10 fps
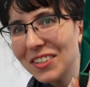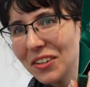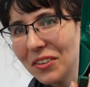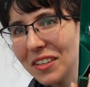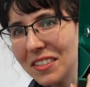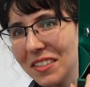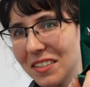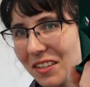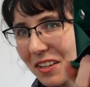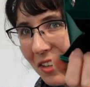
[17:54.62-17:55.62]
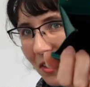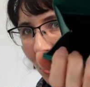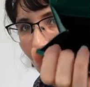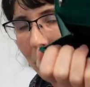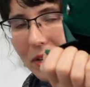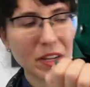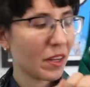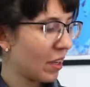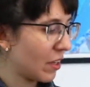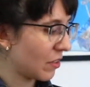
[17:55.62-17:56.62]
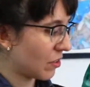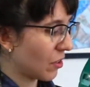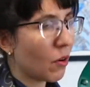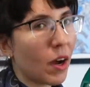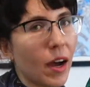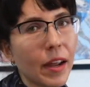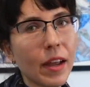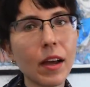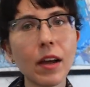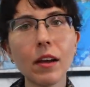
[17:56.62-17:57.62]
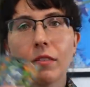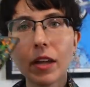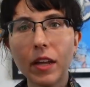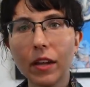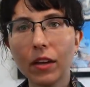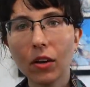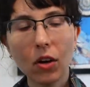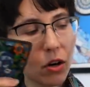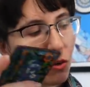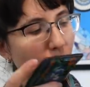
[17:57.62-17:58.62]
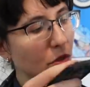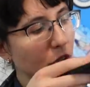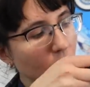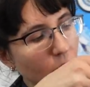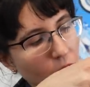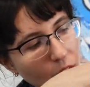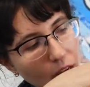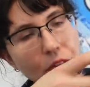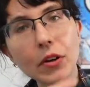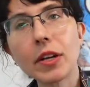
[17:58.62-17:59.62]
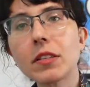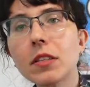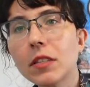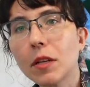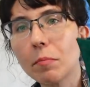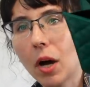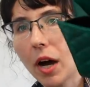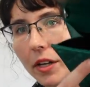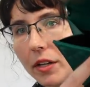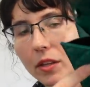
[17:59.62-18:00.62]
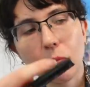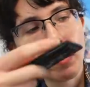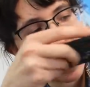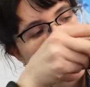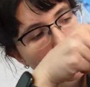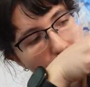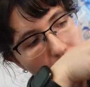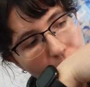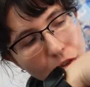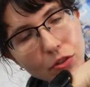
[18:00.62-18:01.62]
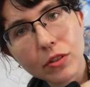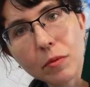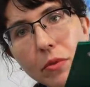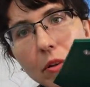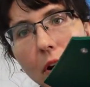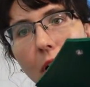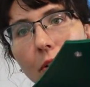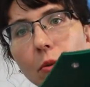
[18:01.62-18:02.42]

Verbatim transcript: so this is the, the opening. And so I have a card holder and there is a slip pocket in the back. So I'm gonna just slip the card